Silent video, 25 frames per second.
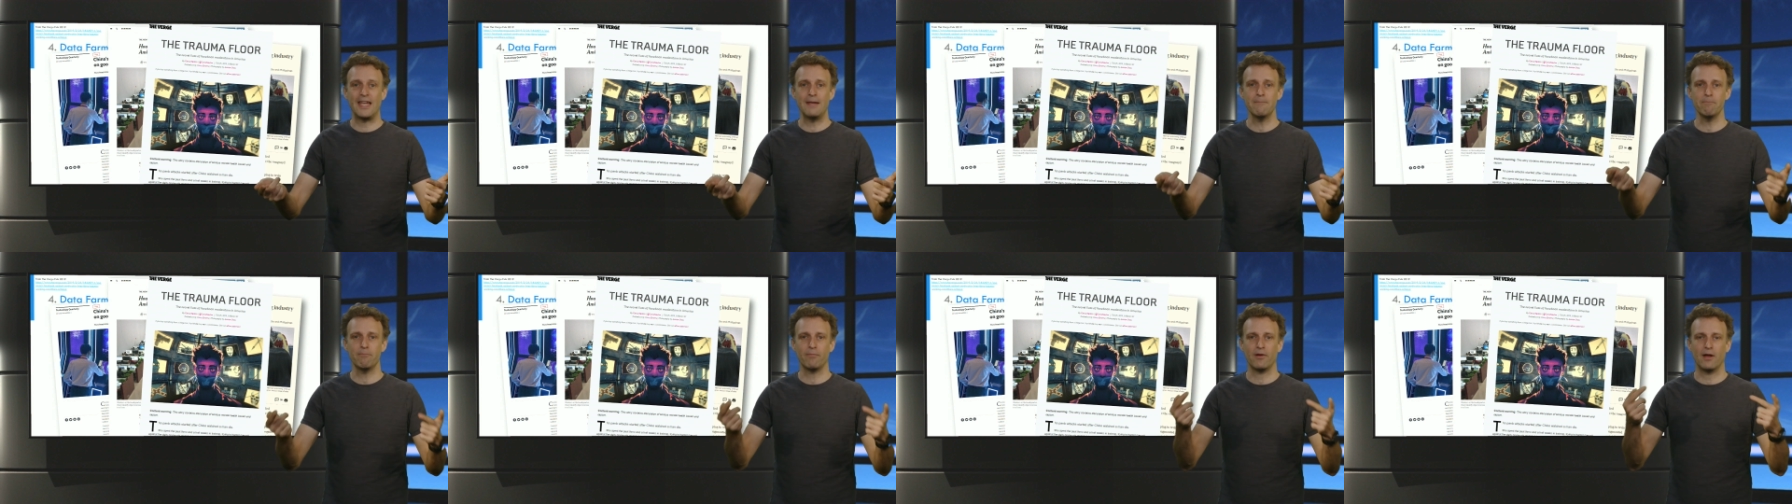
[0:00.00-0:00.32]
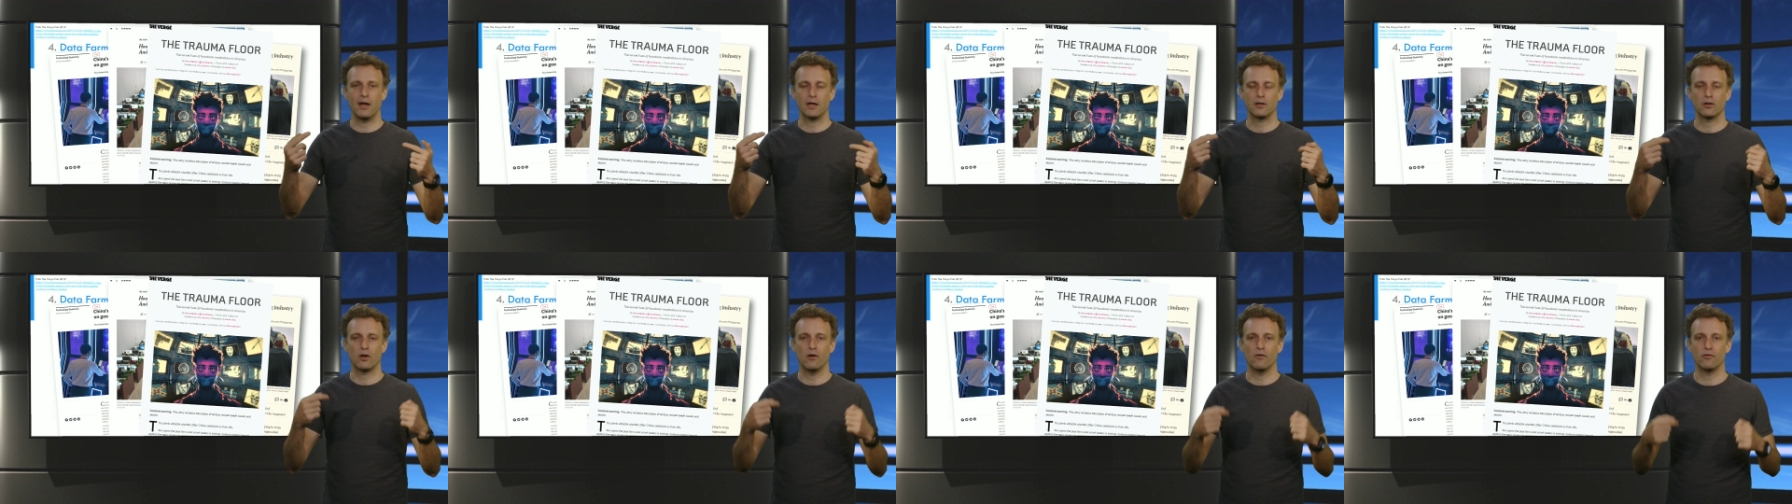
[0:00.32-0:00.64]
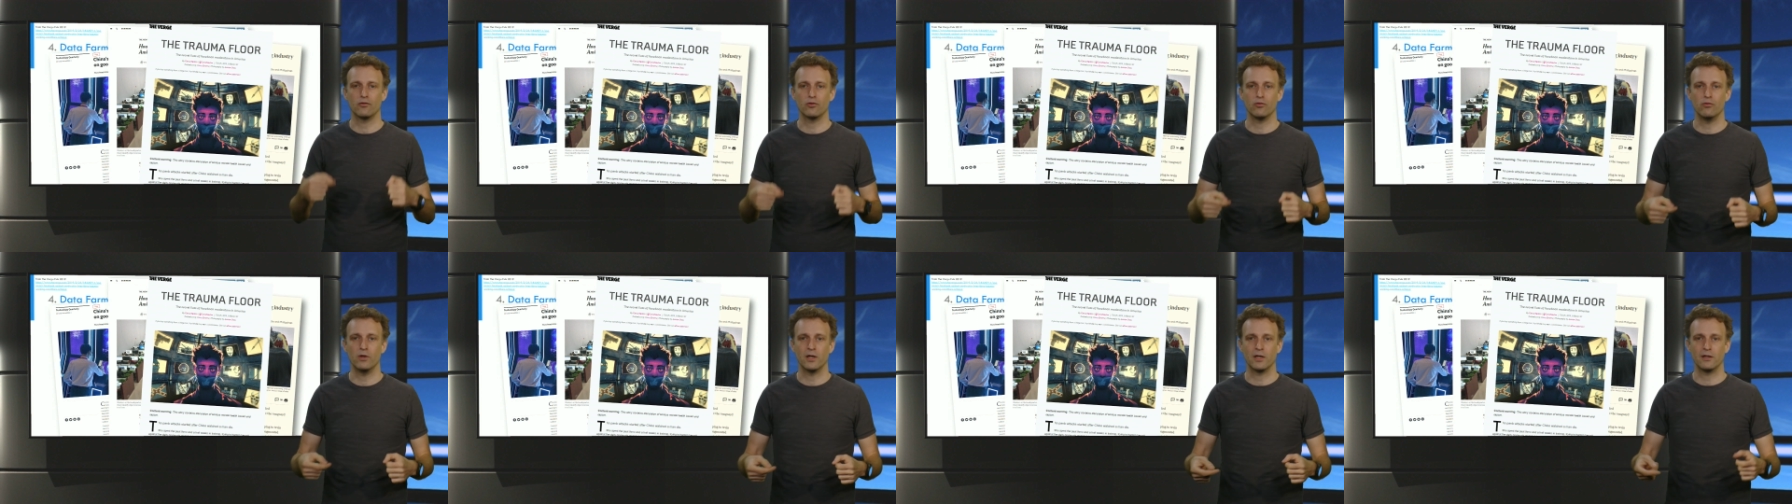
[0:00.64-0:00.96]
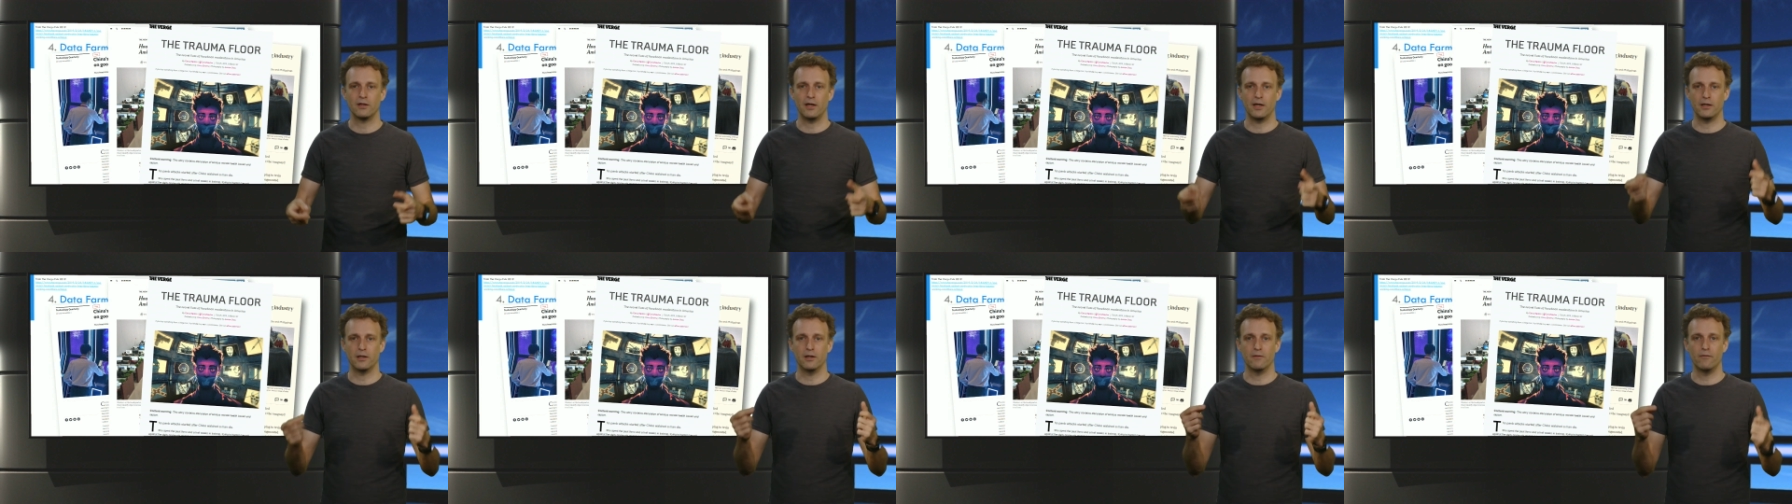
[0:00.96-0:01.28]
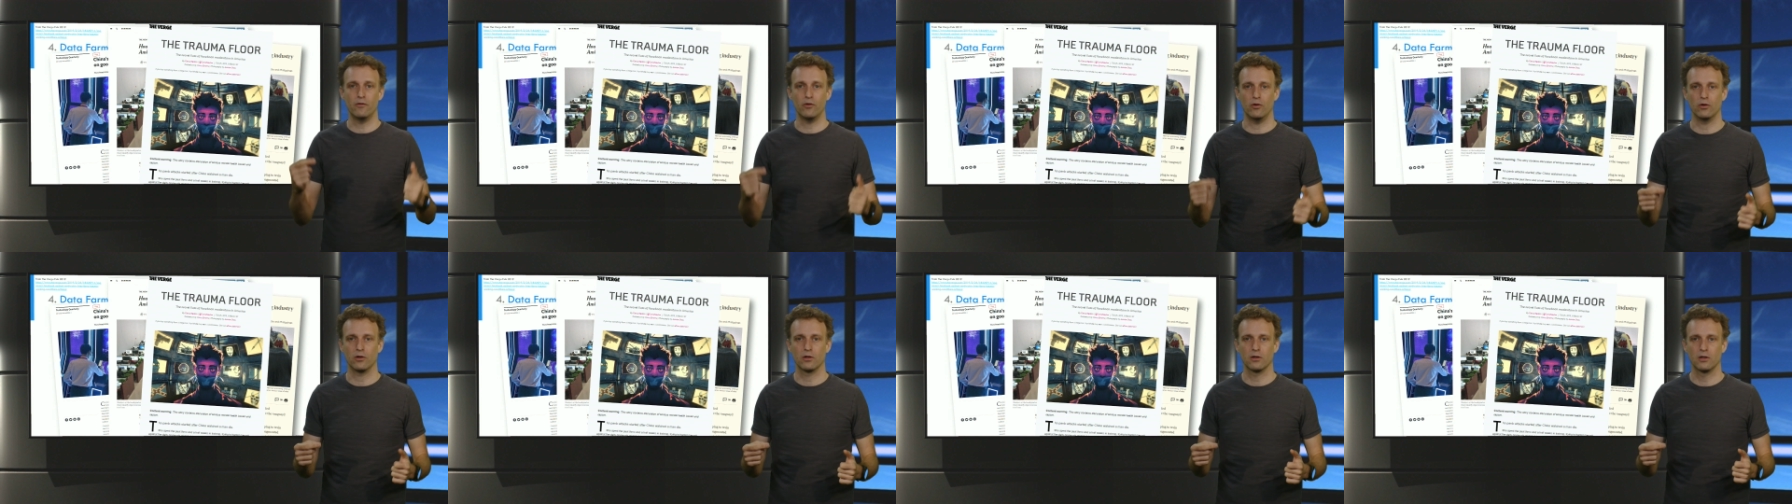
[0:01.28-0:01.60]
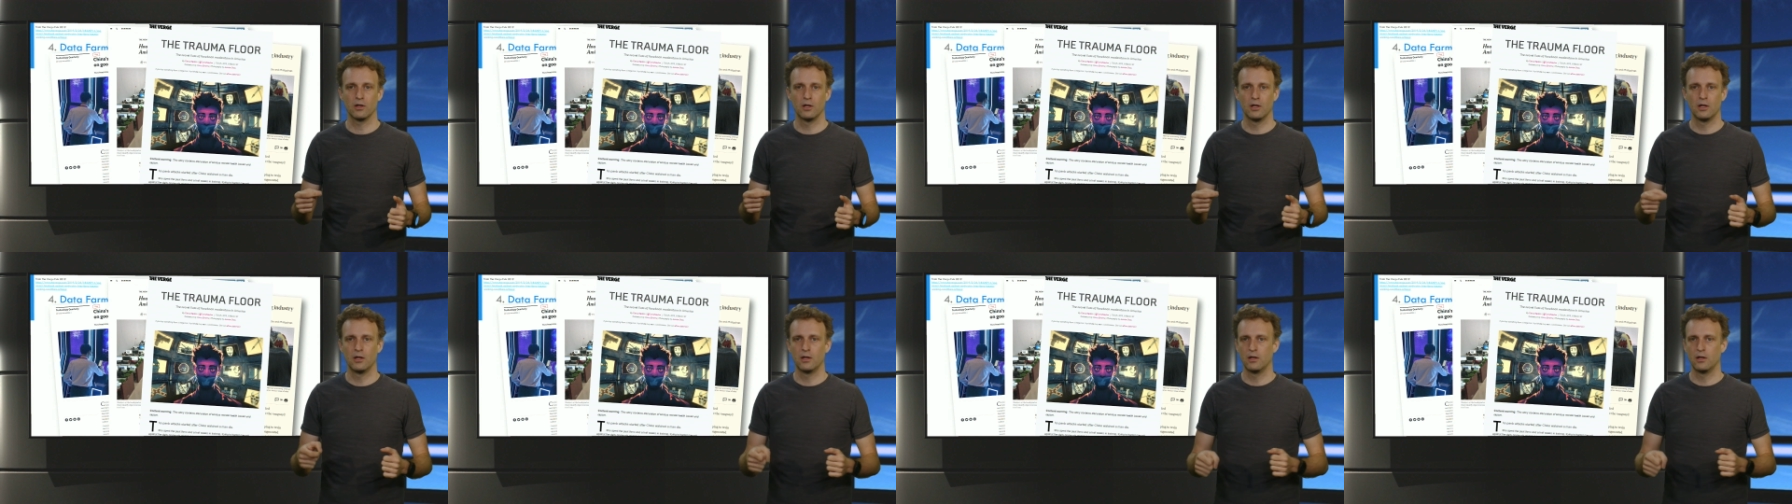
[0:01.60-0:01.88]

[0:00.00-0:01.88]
impact of doing data work.